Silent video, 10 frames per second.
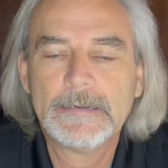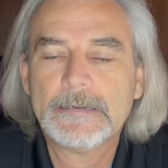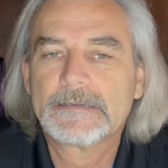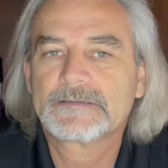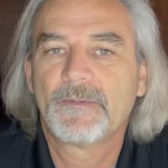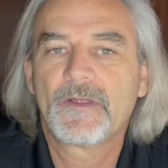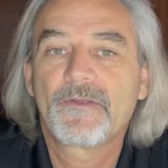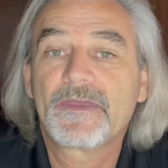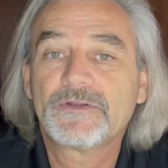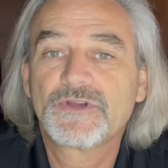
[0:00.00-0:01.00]
Some other
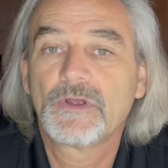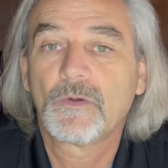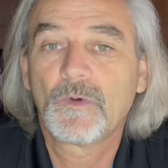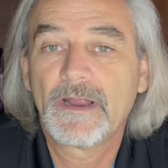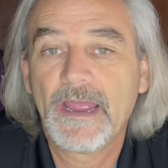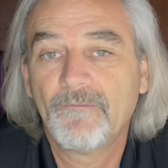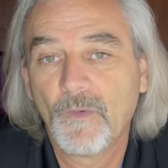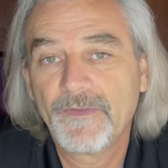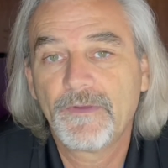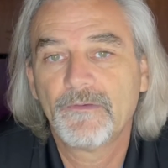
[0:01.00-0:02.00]
things you're going to want to have
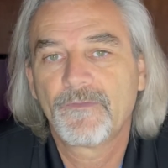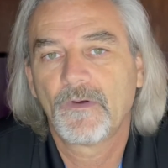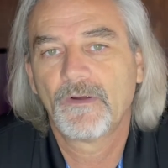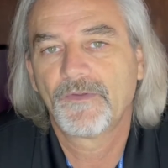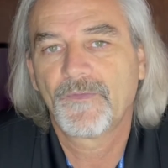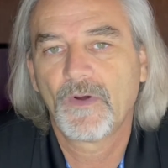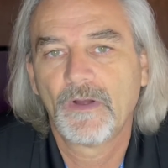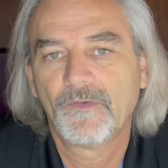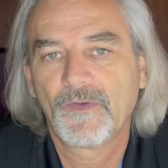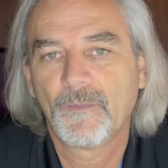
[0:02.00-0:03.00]
with you as far
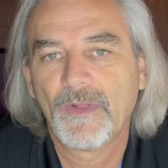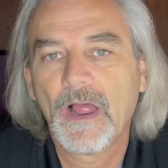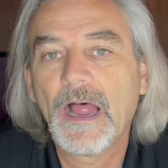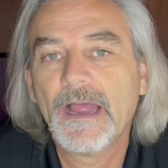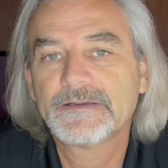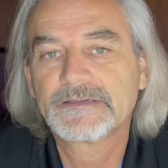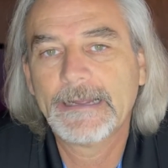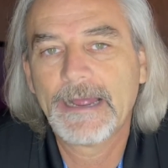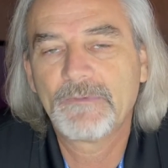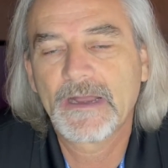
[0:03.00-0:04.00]
as supplies.
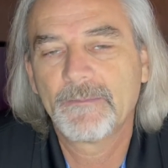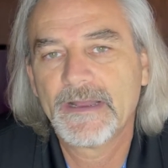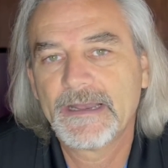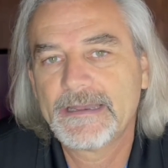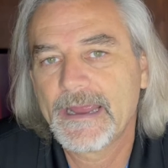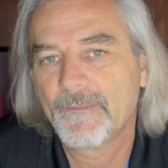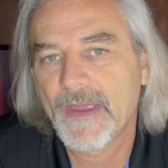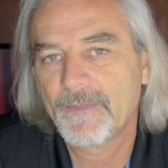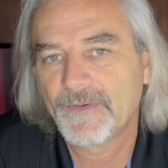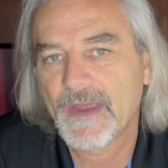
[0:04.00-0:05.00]
I recommend a damp
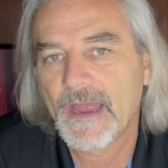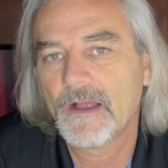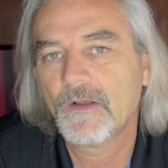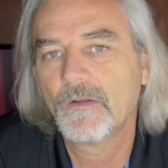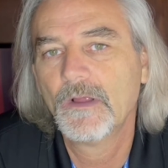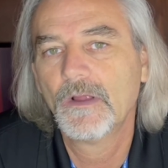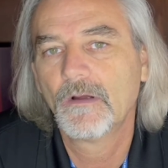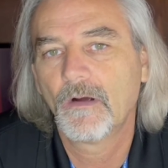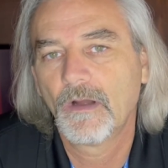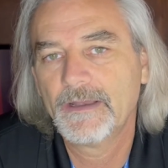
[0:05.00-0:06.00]
paper towel
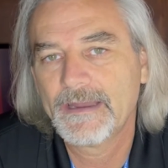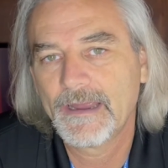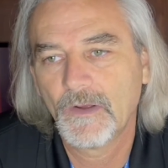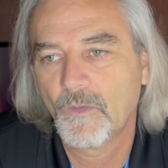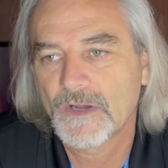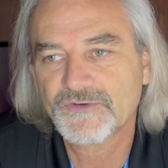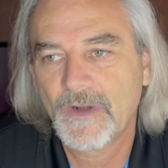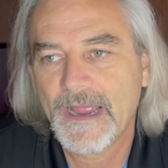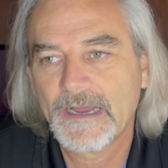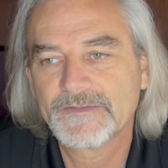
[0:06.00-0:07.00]
or a damp wash
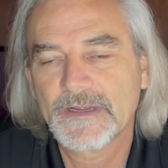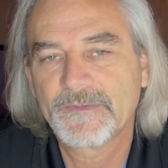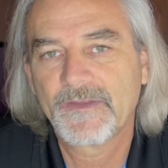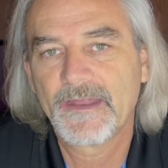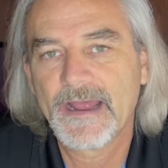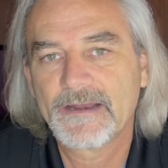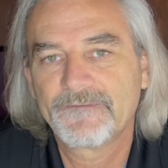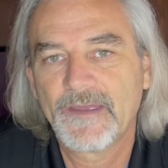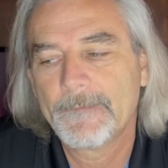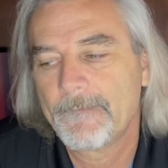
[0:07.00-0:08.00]
rag, something to that
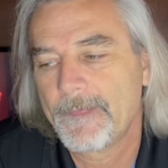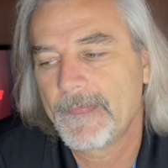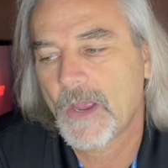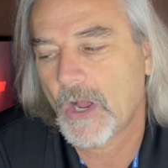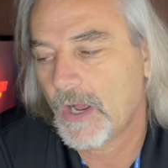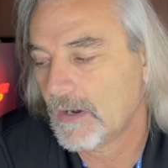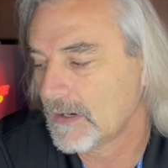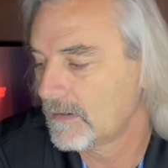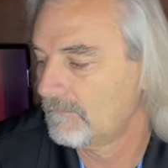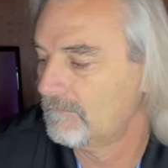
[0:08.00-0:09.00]
effect. Caulk,
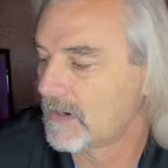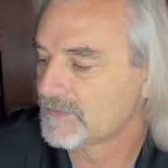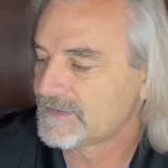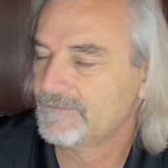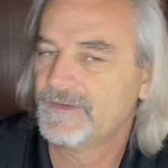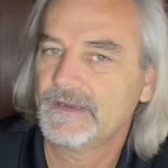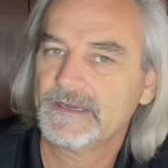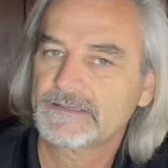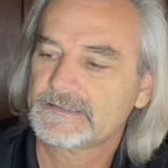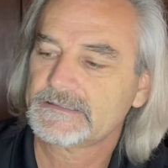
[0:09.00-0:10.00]
most of
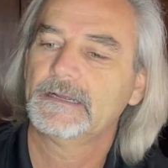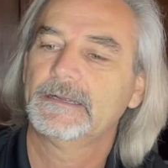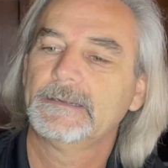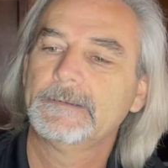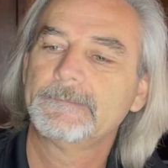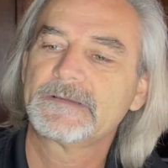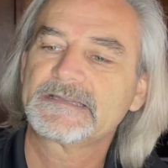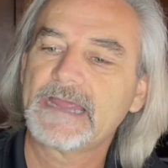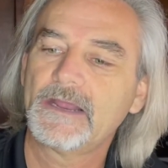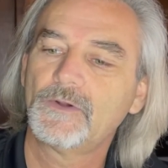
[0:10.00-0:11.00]
this
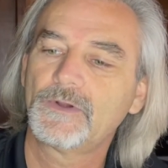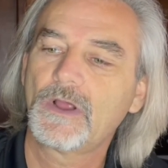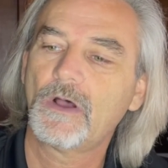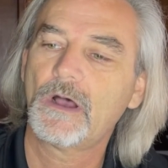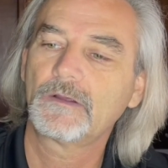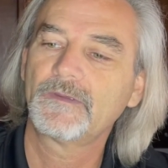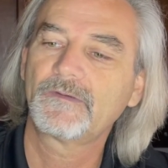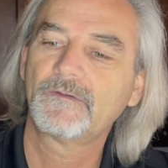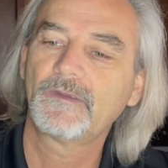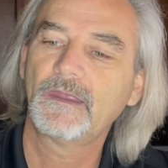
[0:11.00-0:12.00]
standard caulk, this
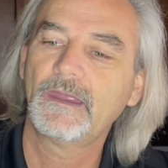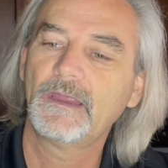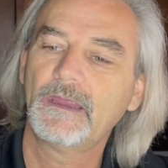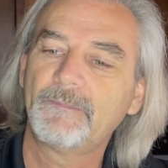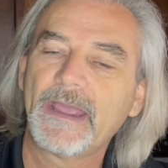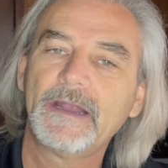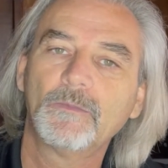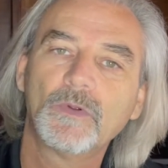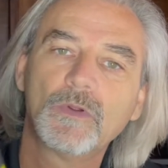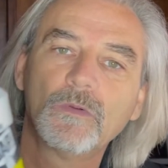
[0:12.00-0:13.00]
is a
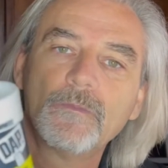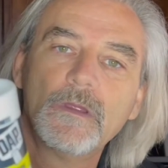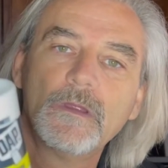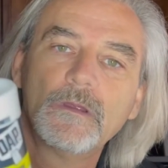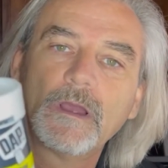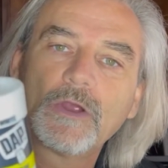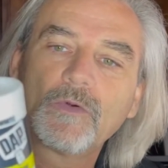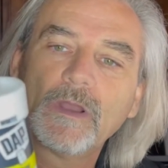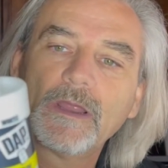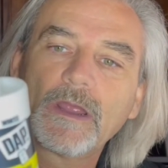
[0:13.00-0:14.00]
paintable
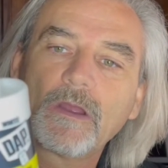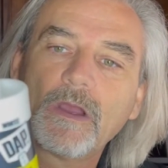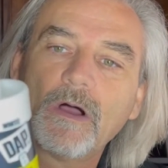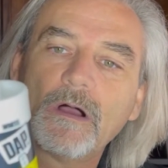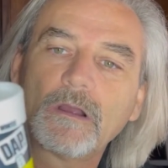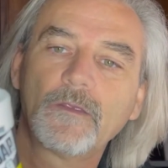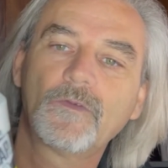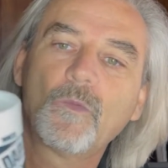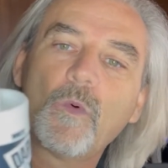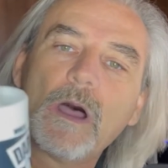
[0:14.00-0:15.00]
acrylic caulk. It's
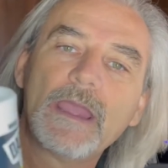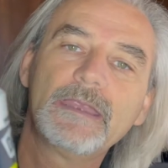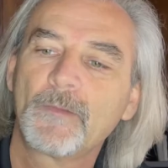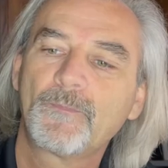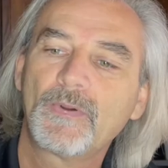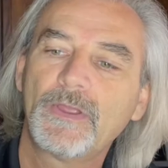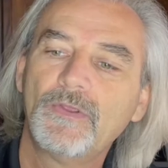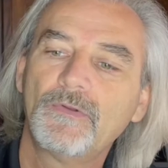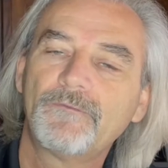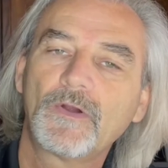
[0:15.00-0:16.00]
white, pretty
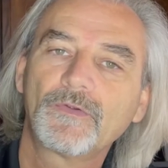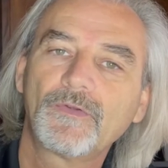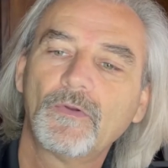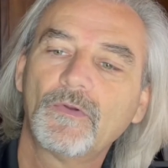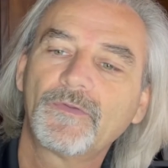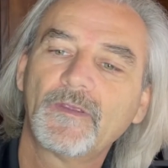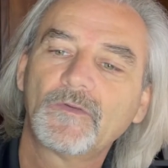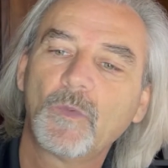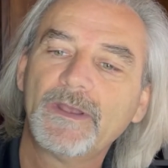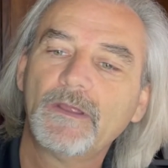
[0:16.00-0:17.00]
universal. It says
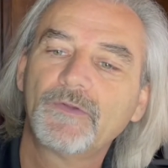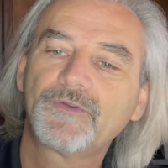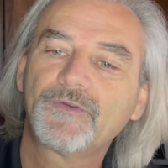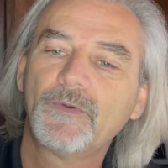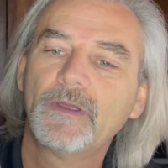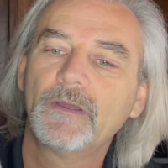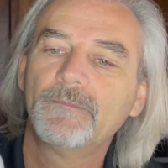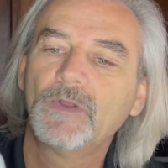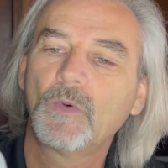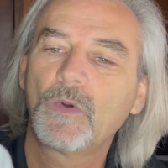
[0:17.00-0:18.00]
windows, trim,
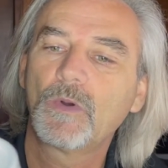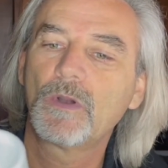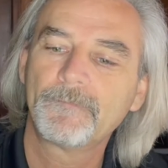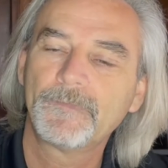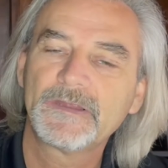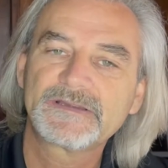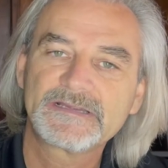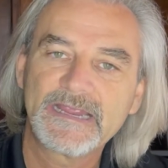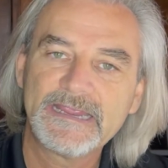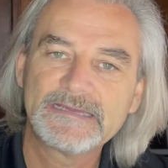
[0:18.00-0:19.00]
door. This is
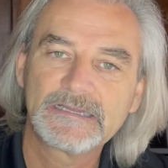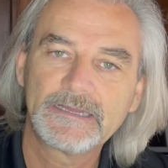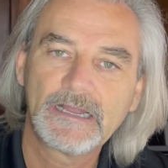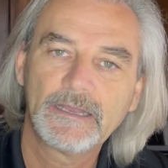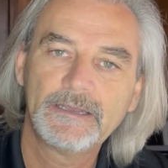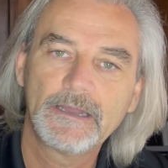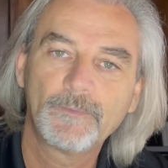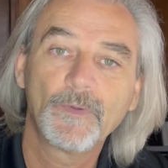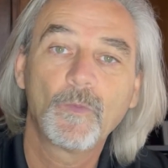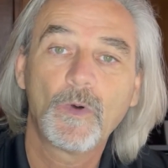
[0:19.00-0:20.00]
easily cleaned up
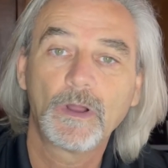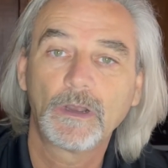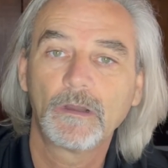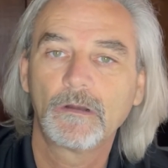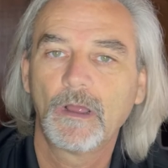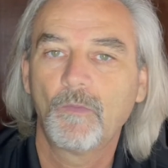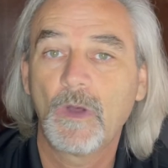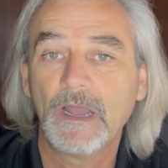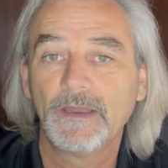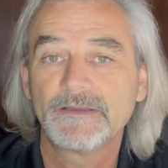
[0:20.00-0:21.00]
with water
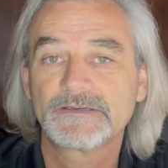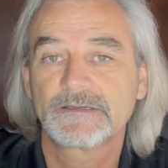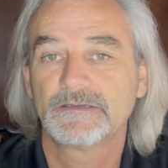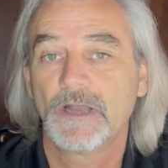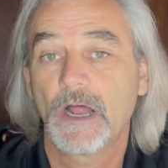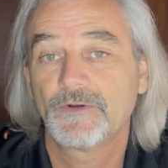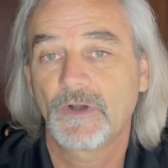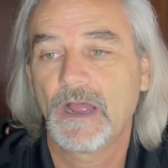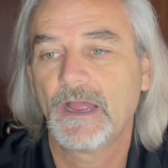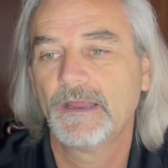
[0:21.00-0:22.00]
while it's not
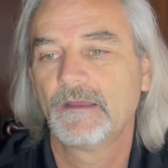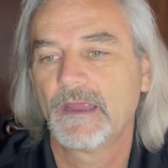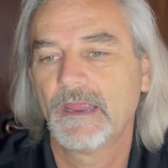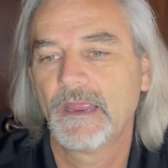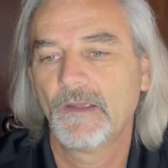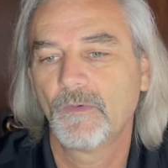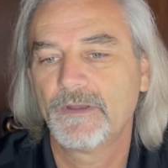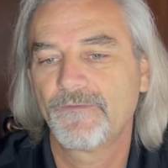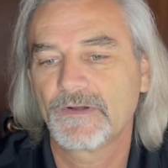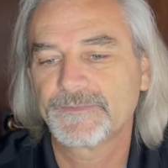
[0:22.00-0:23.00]
dry when you
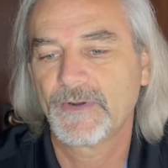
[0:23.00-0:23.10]
first put it